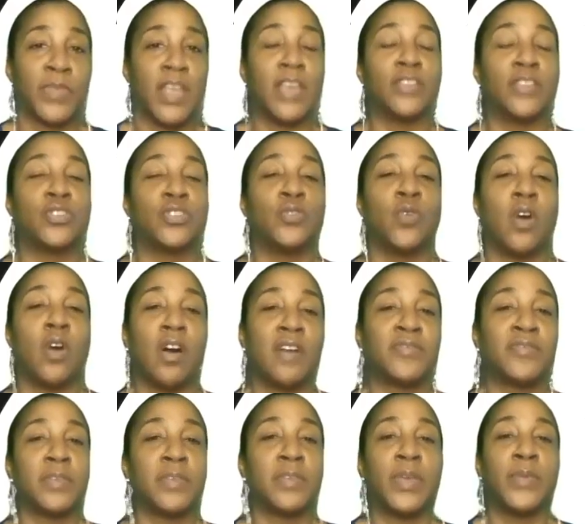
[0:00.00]
And too
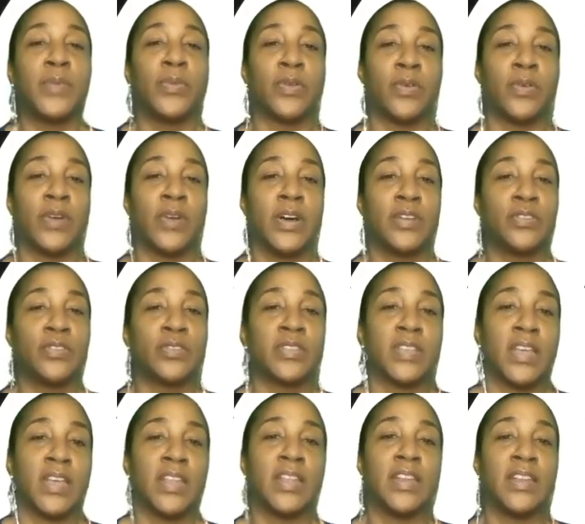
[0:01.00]
often people don't
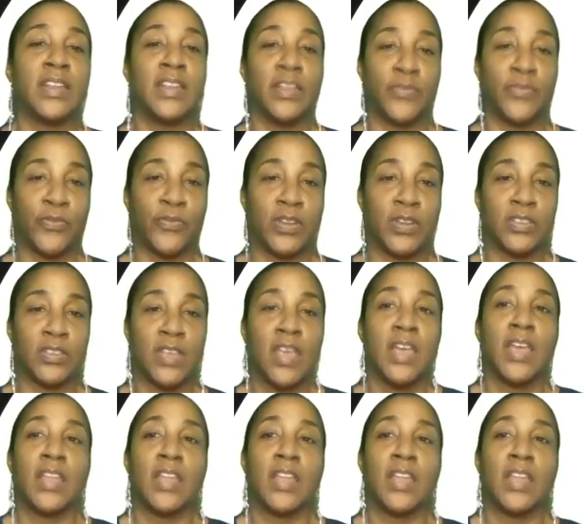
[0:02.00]
understand the difference,